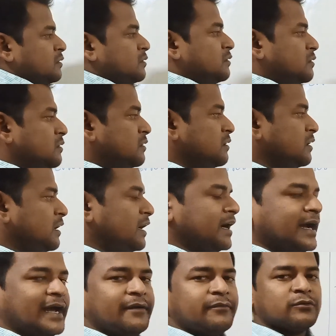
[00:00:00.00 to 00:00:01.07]
Look,
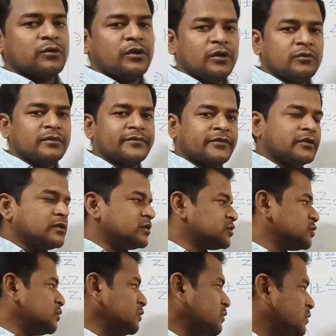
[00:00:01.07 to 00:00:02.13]
I have told you before
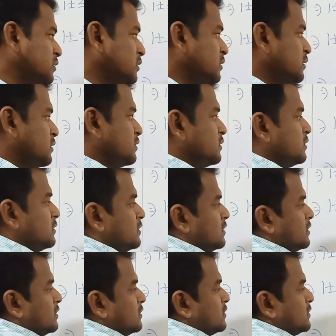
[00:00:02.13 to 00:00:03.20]
also,
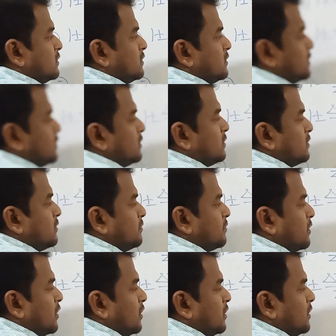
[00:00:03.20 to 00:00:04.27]
the
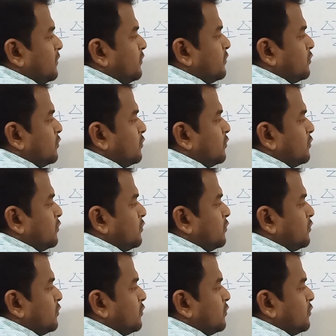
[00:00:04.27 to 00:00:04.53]
product of